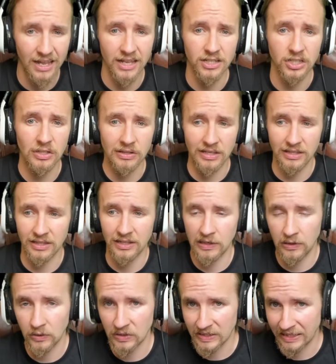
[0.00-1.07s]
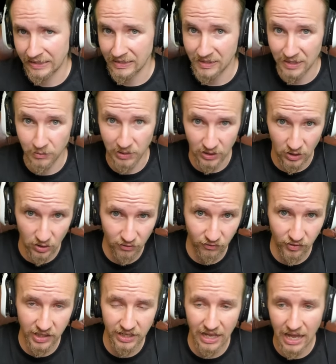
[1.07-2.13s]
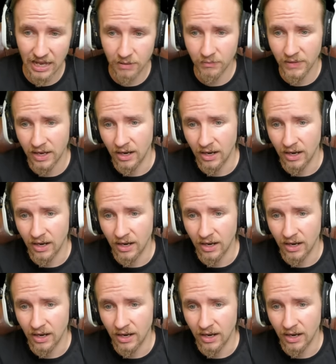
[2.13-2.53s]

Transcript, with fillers: Do you think that it looks like it's going to be good for the game?